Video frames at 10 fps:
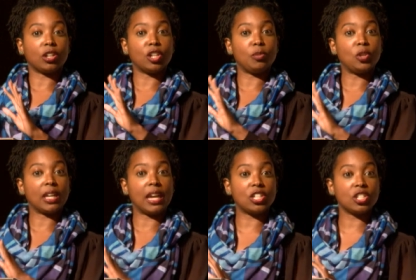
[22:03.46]

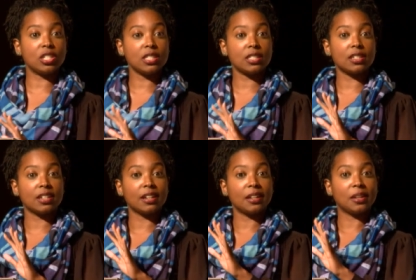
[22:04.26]
communications
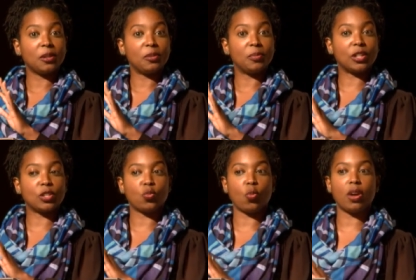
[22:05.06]

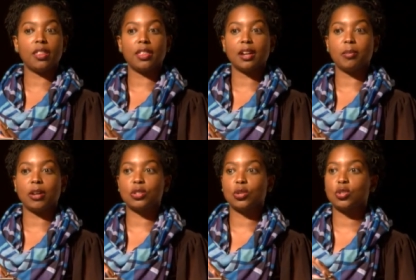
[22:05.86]
because one thing
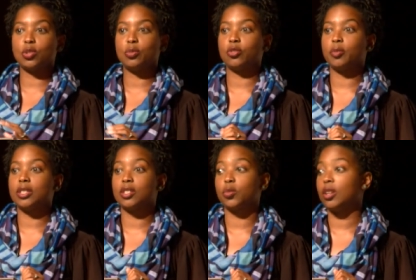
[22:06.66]
about social movements
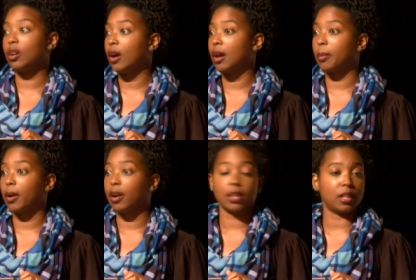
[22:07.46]
is we know how to
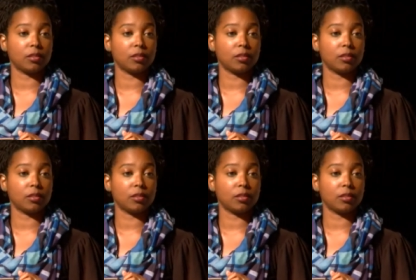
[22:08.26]
party.